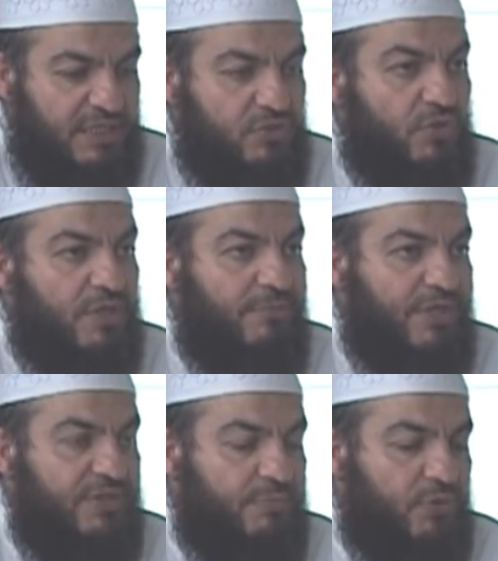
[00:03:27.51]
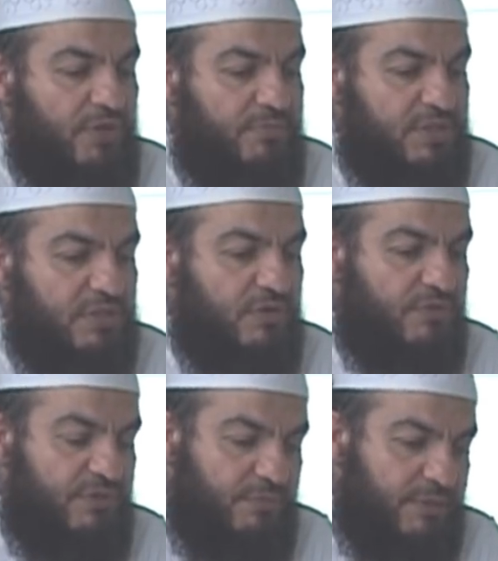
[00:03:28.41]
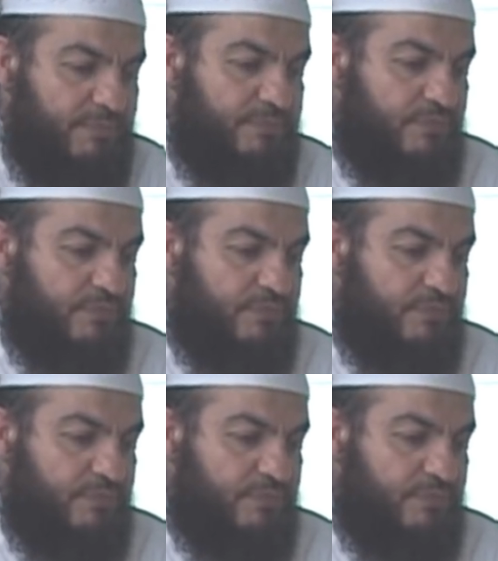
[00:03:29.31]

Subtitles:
that talk about the prohibition of riba.